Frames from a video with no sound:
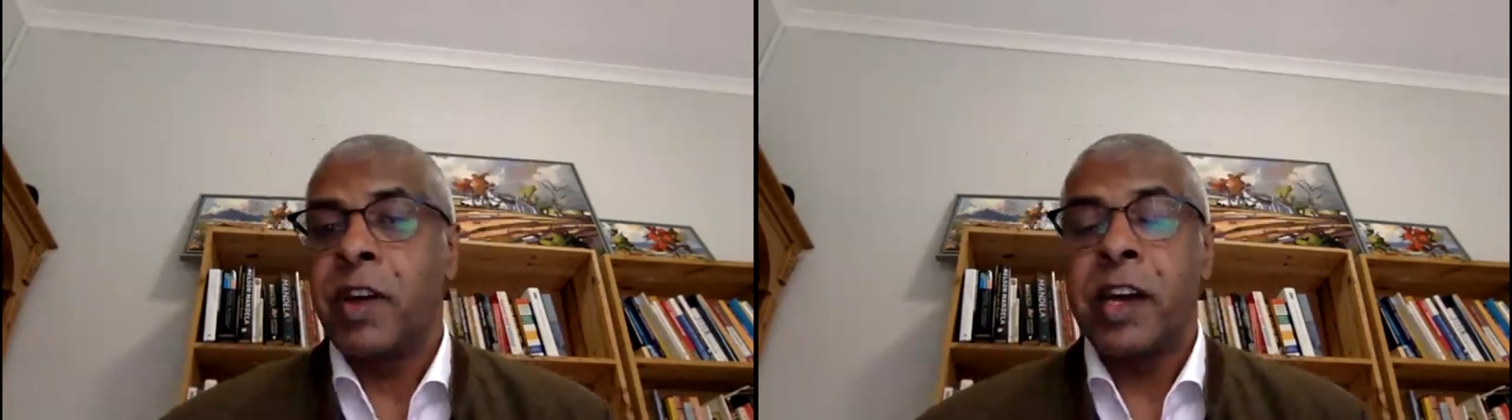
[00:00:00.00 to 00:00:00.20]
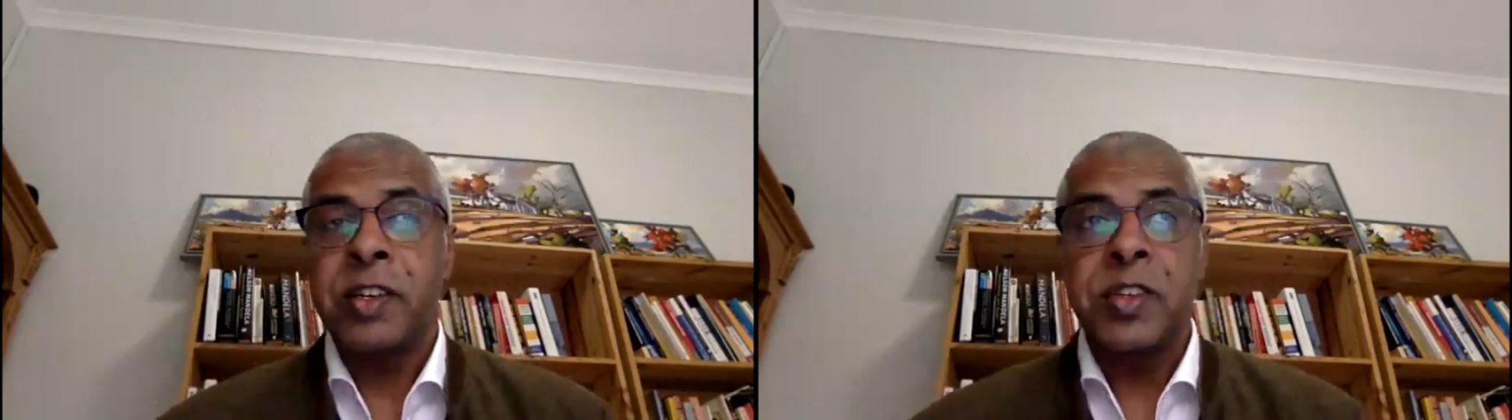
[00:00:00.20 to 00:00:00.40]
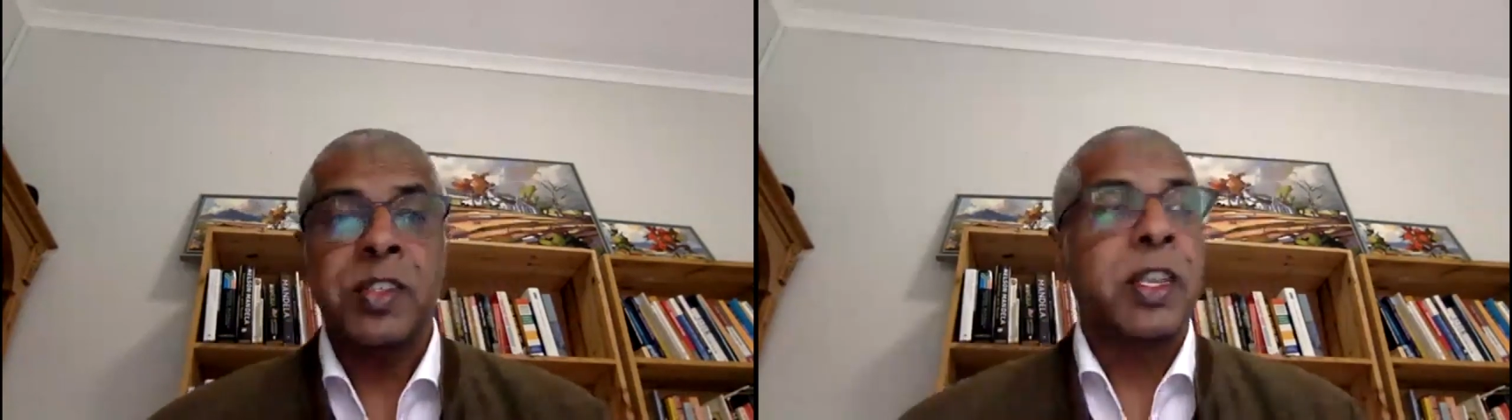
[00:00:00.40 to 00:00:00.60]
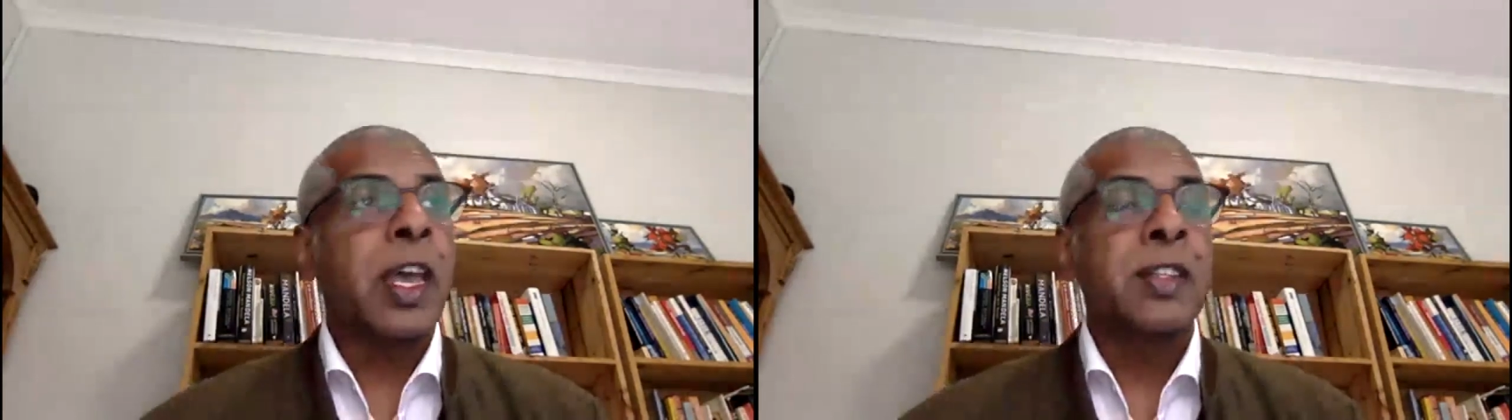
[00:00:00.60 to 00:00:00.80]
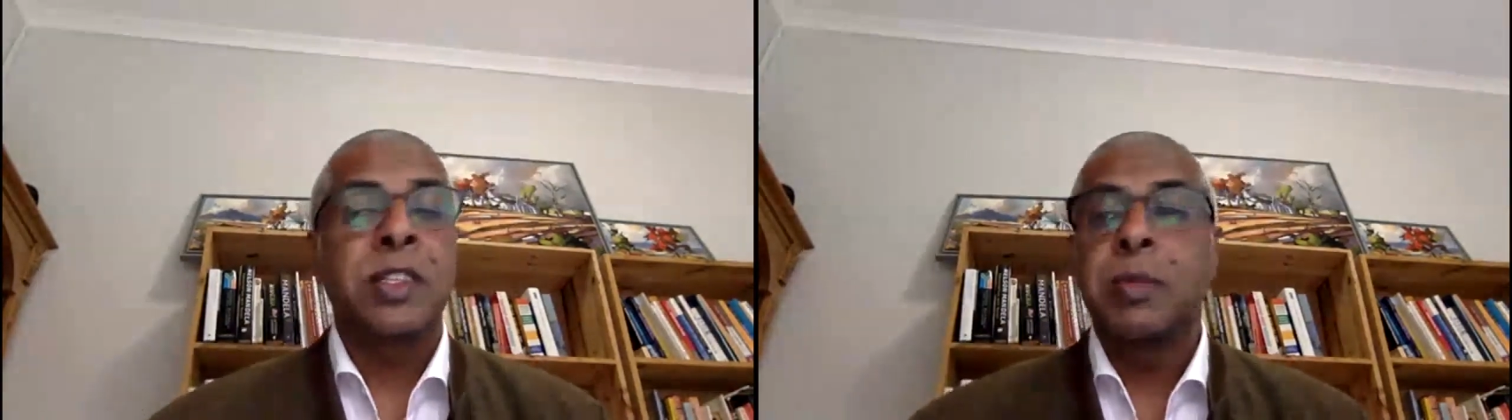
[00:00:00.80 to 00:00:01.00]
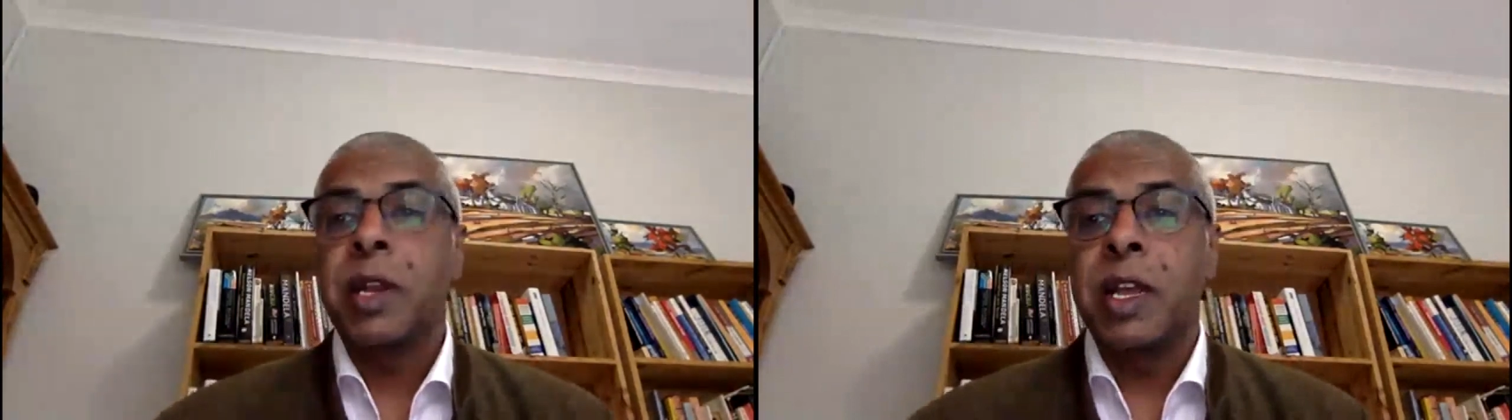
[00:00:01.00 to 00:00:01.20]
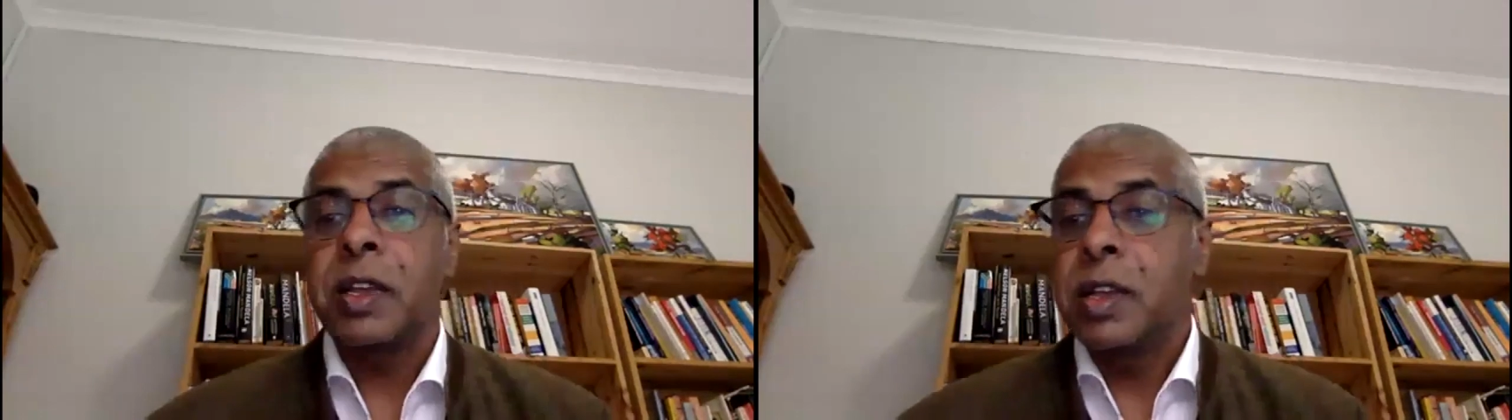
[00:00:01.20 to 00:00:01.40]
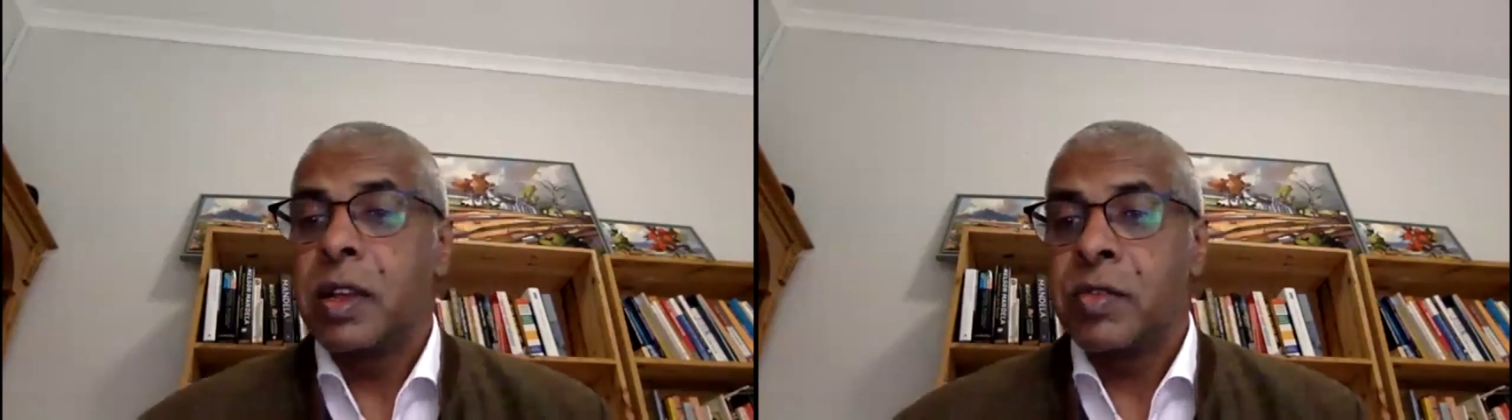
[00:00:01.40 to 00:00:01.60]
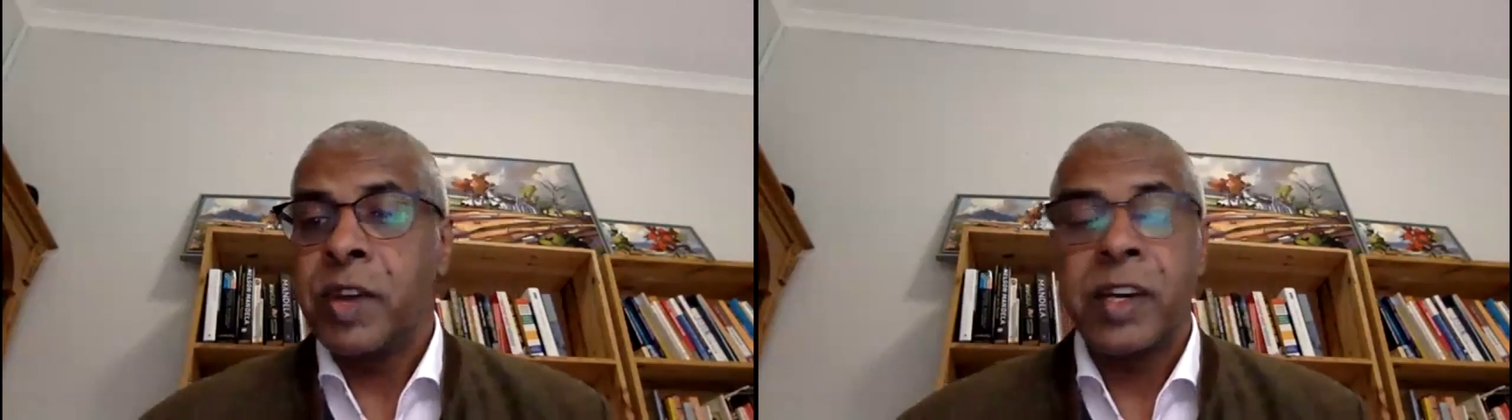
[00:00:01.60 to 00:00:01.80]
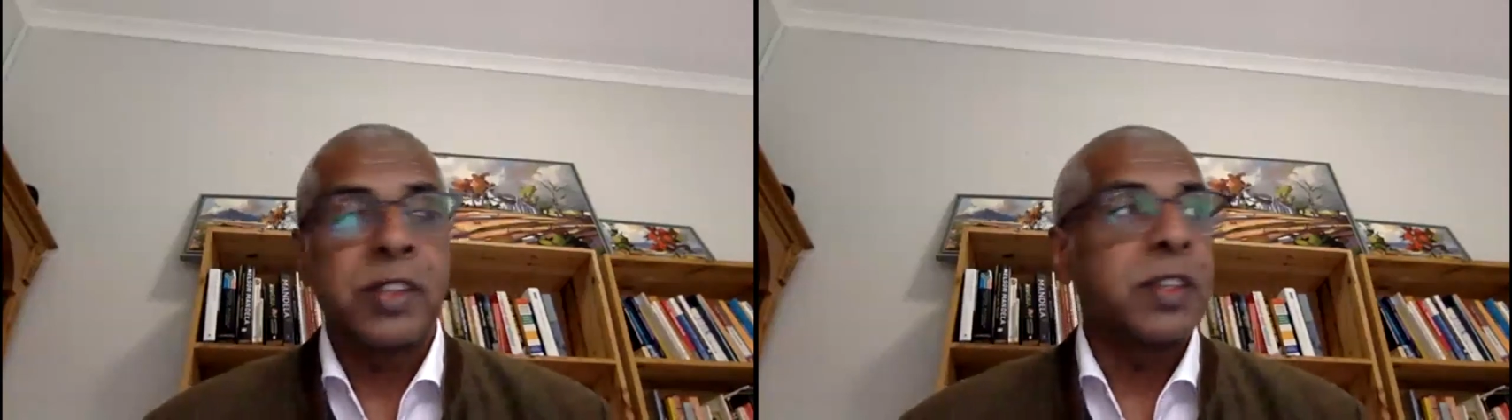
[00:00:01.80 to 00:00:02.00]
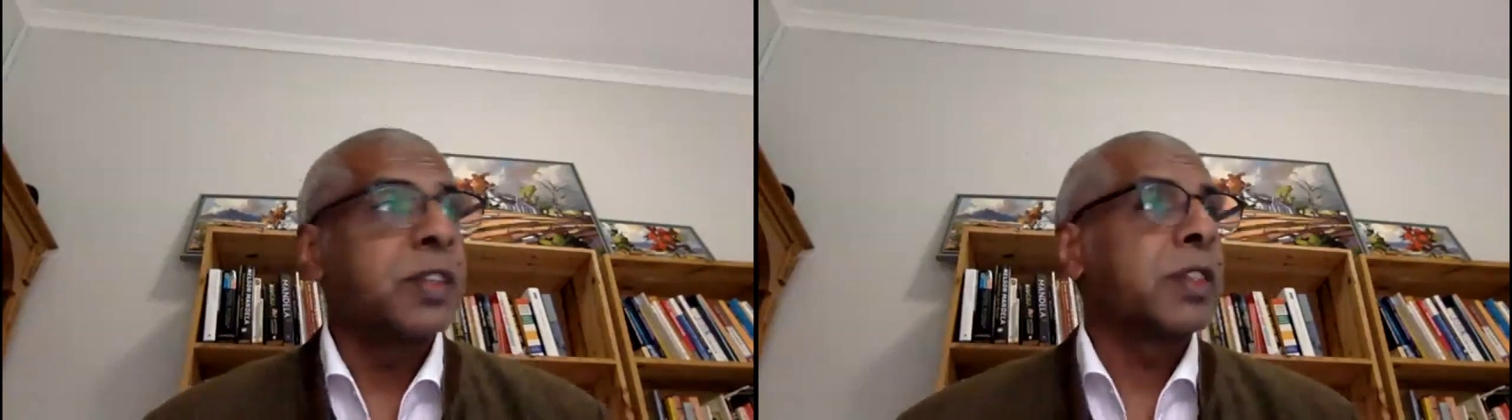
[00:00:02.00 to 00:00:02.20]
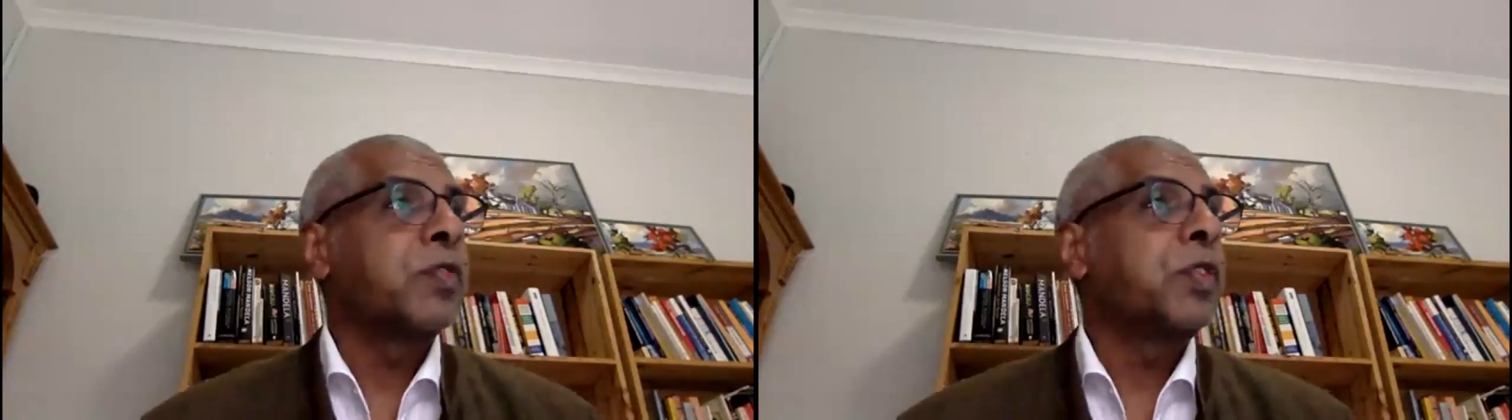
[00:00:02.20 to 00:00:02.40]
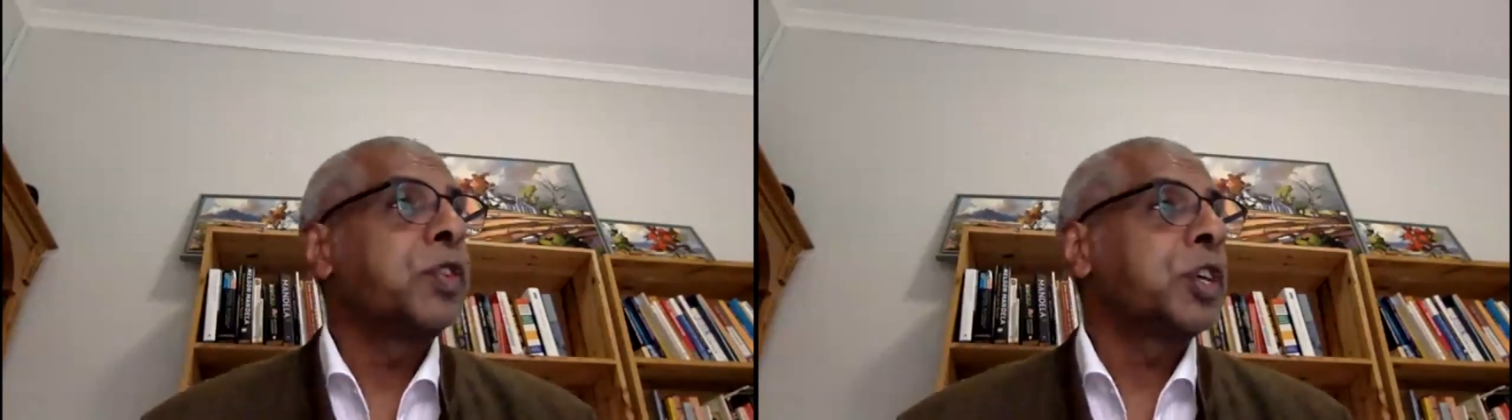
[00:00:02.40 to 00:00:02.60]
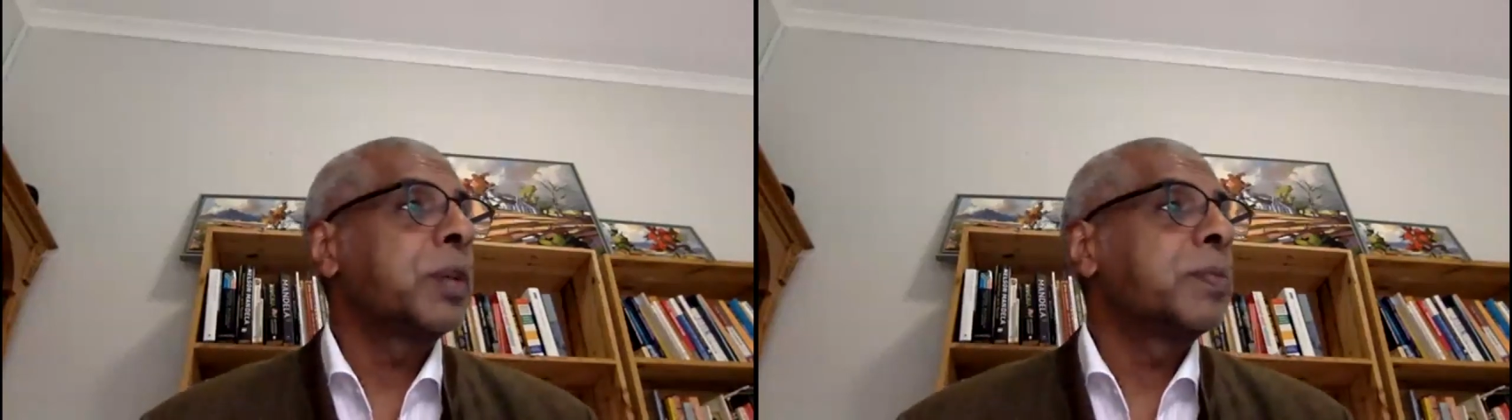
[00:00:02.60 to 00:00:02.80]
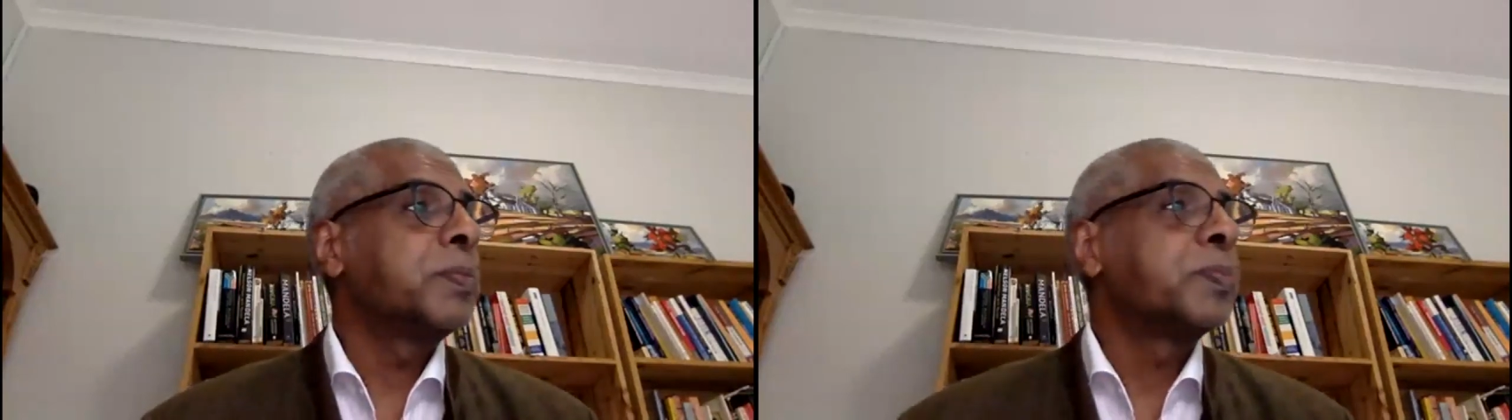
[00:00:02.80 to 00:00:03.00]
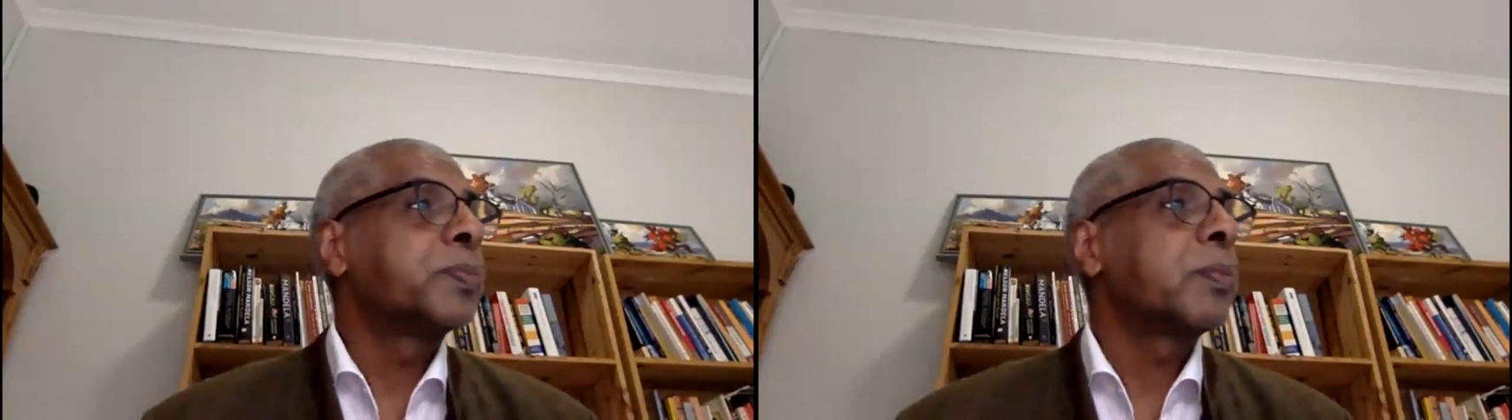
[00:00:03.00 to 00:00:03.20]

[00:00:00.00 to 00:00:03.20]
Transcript: the virus and similar viruses in the future.